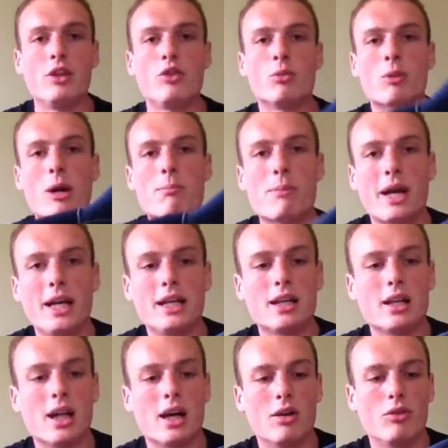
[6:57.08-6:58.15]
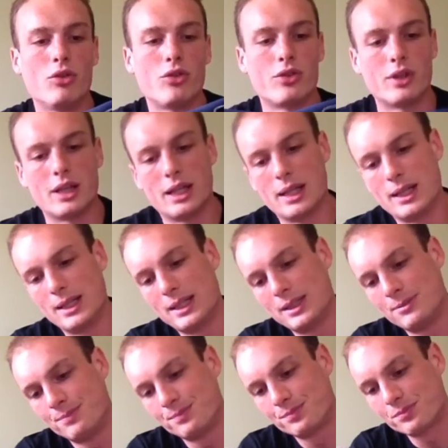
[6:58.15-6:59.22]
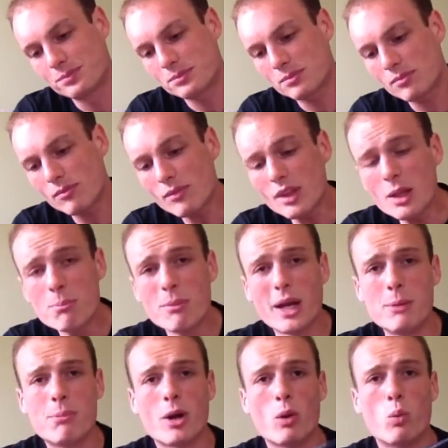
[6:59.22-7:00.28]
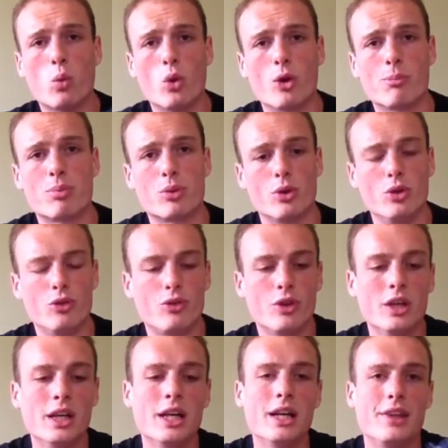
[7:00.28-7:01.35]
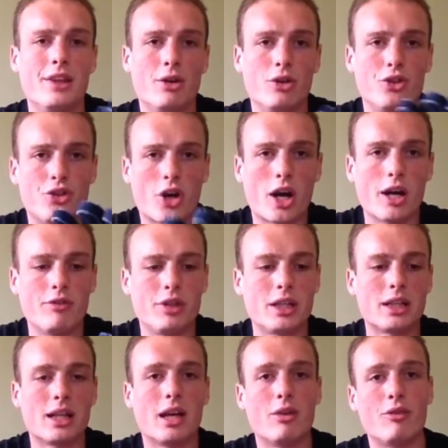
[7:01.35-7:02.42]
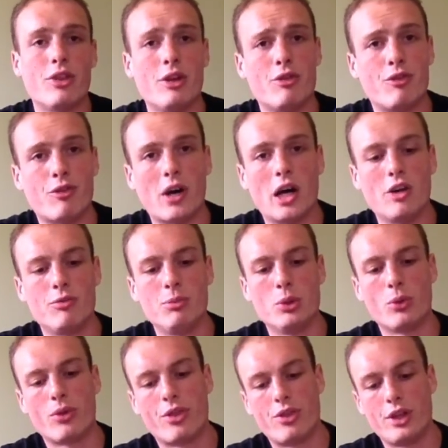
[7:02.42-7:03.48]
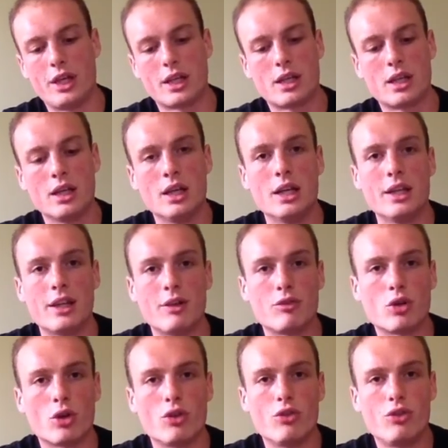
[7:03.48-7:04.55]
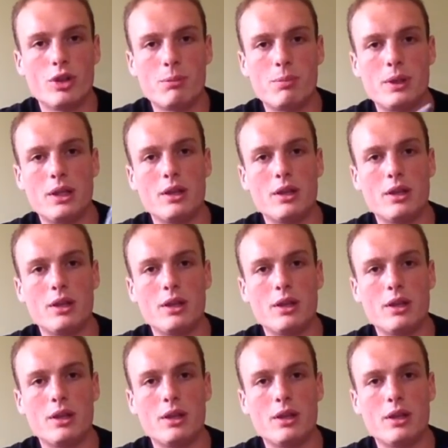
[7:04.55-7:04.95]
these are my main gloves, uh, made by Waterproof. They're a diving glove, they're 5 mil thick. They've got a zip